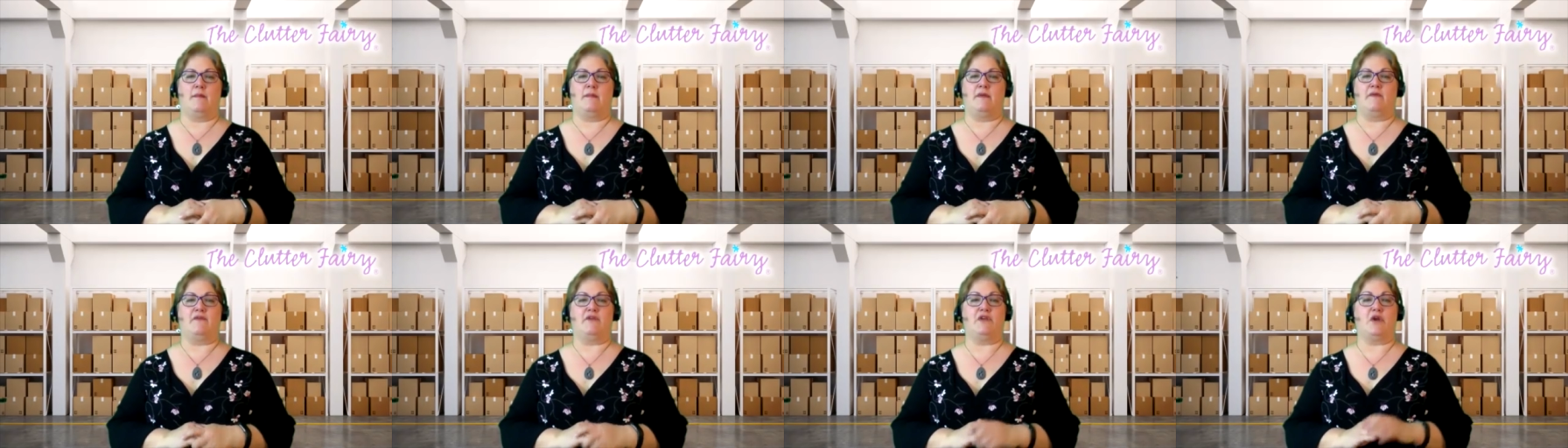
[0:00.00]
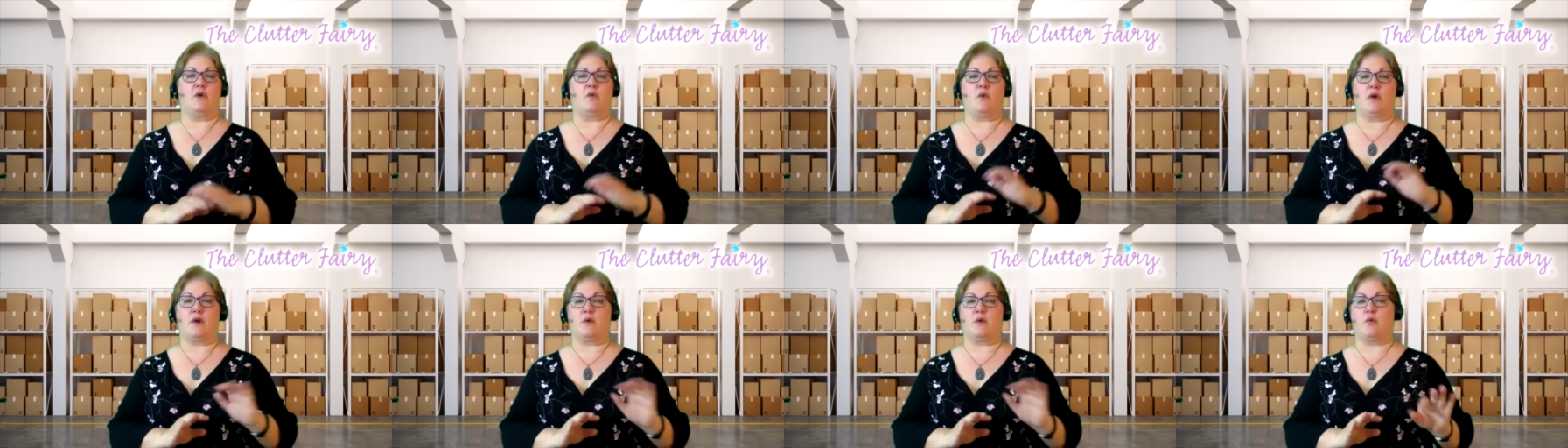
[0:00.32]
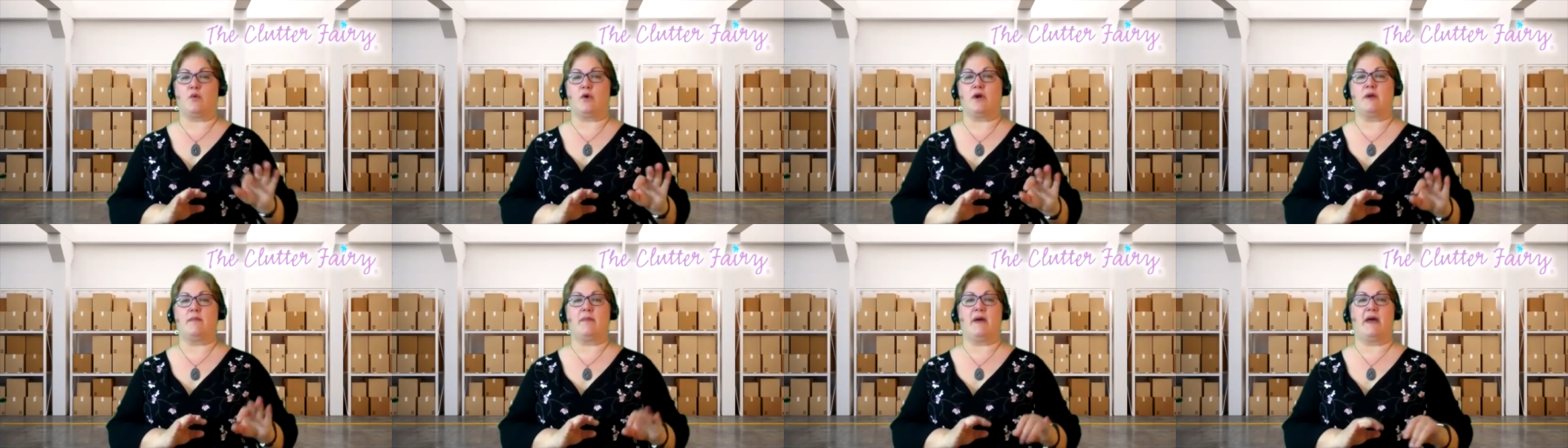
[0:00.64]
If you don't want to
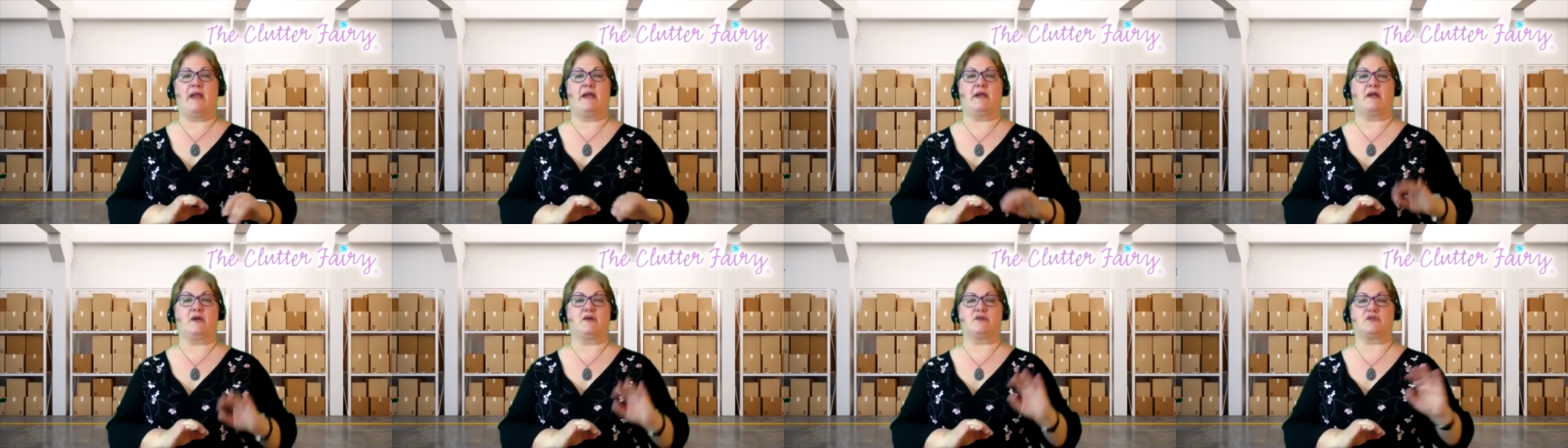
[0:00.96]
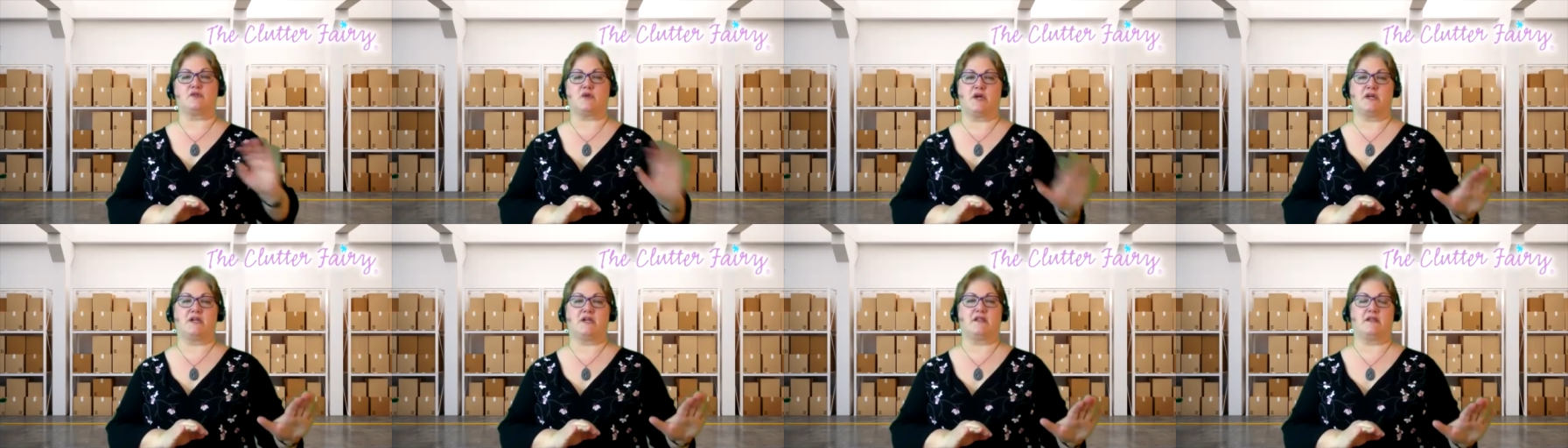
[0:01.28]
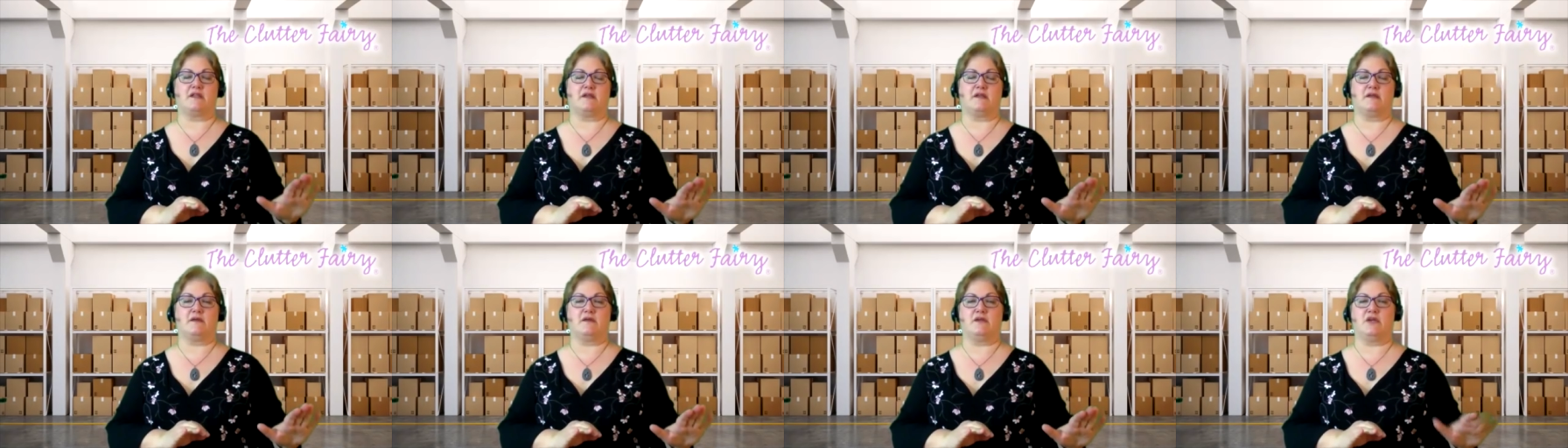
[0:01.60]
worry about it, go straight to
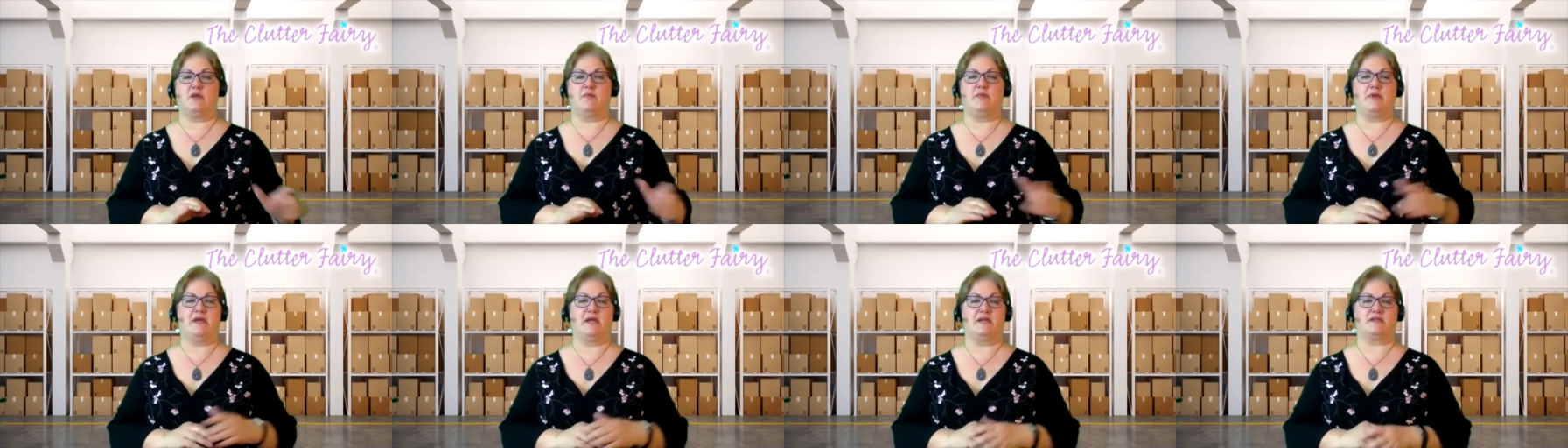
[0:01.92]
the